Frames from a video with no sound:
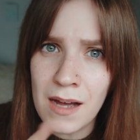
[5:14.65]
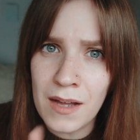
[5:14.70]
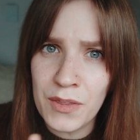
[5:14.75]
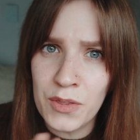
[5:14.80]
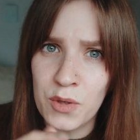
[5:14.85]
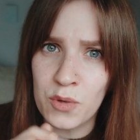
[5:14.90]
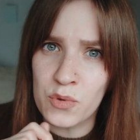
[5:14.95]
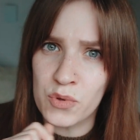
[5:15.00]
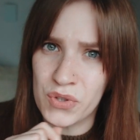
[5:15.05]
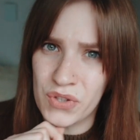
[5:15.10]

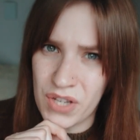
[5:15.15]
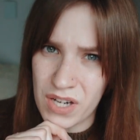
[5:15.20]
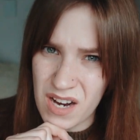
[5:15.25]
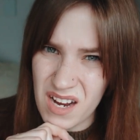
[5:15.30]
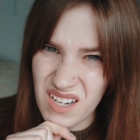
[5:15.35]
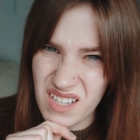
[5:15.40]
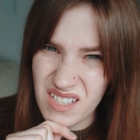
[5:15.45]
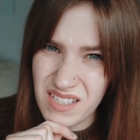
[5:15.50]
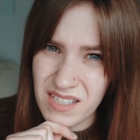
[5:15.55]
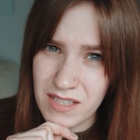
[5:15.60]
Are those
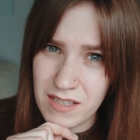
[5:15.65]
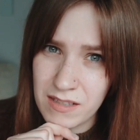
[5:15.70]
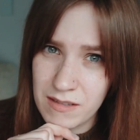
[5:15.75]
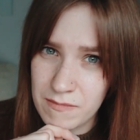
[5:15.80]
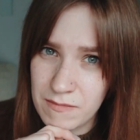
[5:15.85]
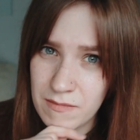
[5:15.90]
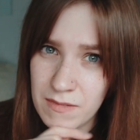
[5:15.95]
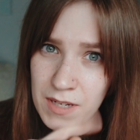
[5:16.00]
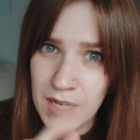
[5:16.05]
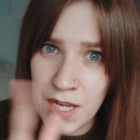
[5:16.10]
drugs?
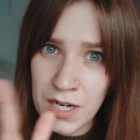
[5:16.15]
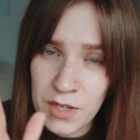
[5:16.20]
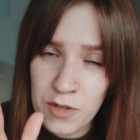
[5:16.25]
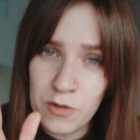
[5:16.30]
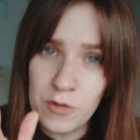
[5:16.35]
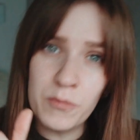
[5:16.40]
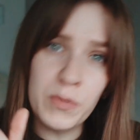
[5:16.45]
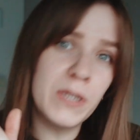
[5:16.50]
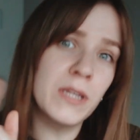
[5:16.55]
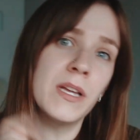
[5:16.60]
And
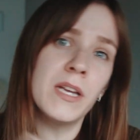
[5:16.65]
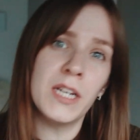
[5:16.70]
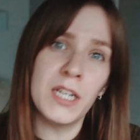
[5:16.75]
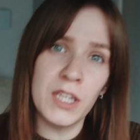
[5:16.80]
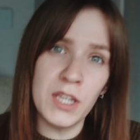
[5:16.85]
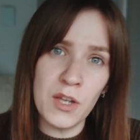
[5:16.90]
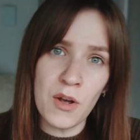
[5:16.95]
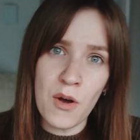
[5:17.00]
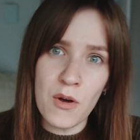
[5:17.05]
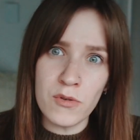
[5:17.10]
you'll be
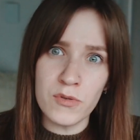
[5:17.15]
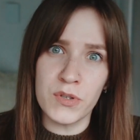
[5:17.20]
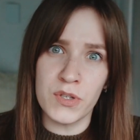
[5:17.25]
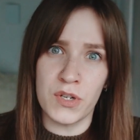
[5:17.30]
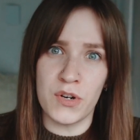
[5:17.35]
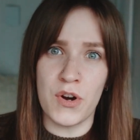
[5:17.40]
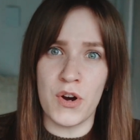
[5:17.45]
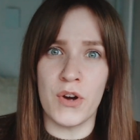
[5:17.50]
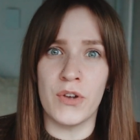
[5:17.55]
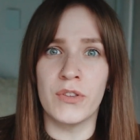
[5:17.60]
like, no,
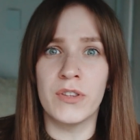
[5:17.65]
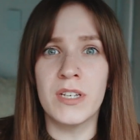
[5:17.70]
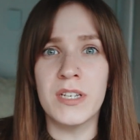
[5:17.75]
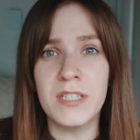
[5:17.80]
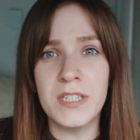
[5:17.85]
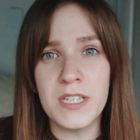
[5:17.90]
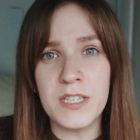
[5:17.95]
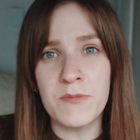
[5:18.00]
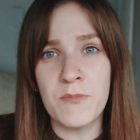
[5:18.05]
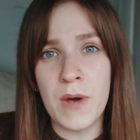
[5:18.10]
sir,
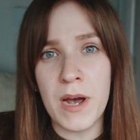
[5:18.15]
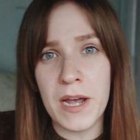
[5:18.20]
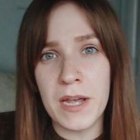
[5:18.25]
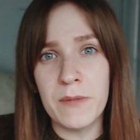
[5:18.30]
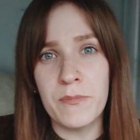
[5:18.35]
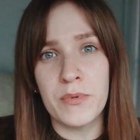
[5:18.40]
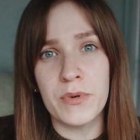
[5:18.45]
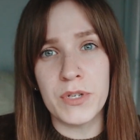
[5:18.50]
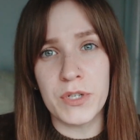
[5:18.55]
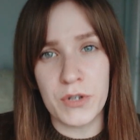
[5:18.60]
this is
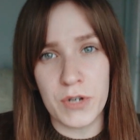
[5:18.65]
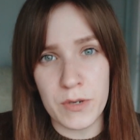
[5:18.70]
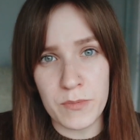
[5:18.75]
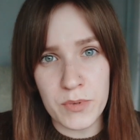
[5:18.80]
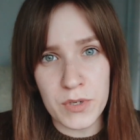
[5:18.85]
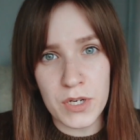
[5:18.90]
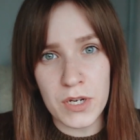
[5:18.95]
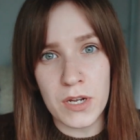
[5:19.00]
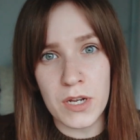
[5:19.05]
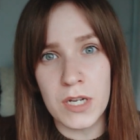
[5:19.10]
my
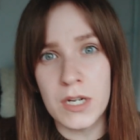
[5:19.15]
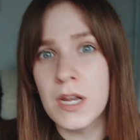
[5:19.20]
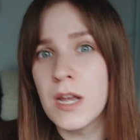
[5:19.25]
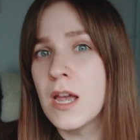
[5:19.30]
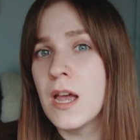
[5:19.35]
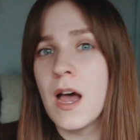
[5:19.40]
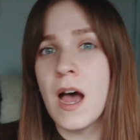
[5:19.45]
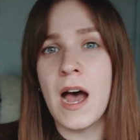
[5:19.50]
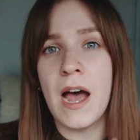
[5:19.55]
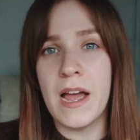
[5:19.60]
prescription.
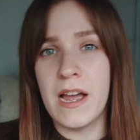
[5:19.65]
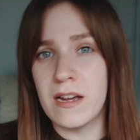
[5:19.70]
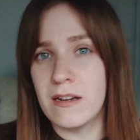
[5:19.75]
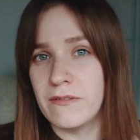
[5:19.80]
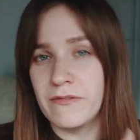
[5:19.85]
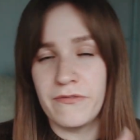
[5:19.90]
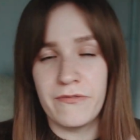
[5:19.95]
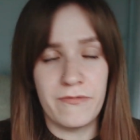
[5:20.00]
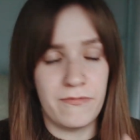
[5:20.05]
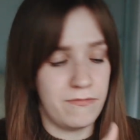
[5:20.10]
I
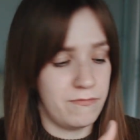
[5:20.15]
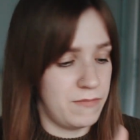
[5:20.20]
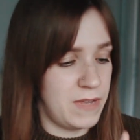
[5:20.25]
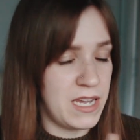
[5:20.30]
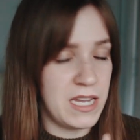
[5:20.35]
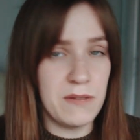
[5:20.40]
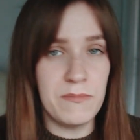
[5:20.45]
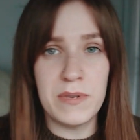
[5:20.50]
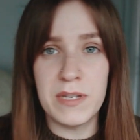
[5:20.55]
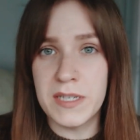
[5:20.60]
have
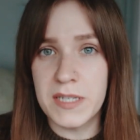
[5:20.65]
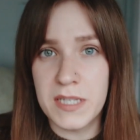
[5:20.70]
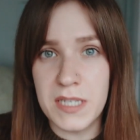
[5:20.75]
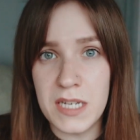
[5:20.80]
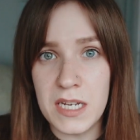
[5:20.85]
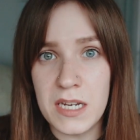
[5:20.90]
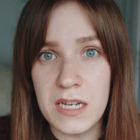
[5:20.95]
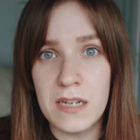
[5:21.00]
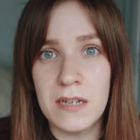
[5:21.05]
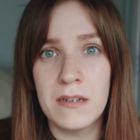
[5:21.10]

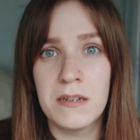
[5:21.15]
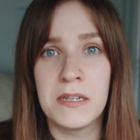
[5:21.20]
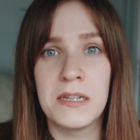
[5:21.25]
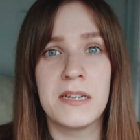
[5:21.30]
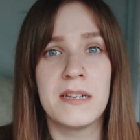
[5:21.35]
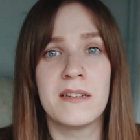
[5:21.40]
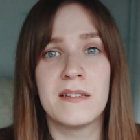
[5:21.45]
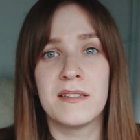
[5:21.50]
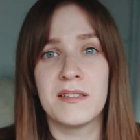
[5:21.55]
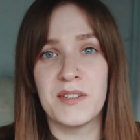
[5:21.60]
ABC,
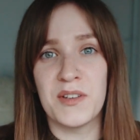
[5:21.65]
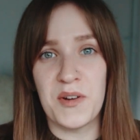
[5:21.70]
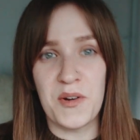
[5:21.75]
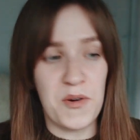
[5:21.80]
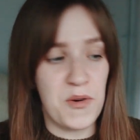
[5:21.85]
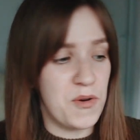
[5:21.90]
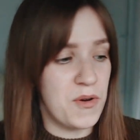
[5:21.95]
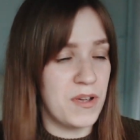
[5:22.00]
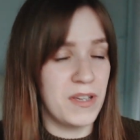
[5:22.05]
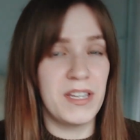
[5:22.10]

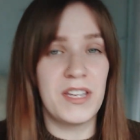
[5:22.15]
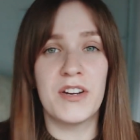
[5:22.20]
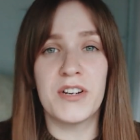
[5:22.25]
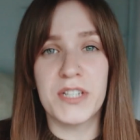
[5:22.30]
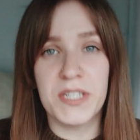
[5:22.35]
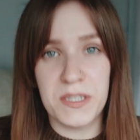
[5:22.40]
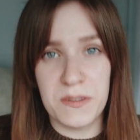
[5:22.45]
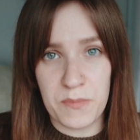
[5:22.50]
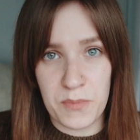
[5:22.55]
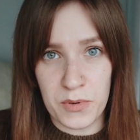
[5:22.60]
so
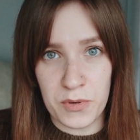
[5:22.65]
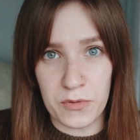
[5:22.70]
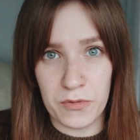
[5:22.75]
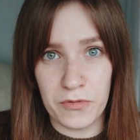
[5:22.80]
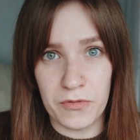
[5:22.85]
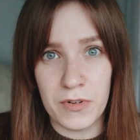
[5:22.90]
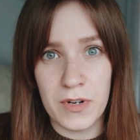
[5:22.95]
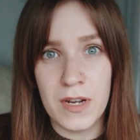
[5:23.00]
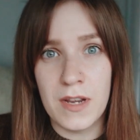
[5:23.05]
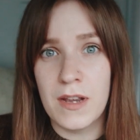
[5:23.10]
here's the
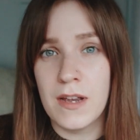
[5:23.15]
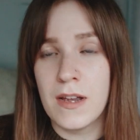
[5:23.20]
proof.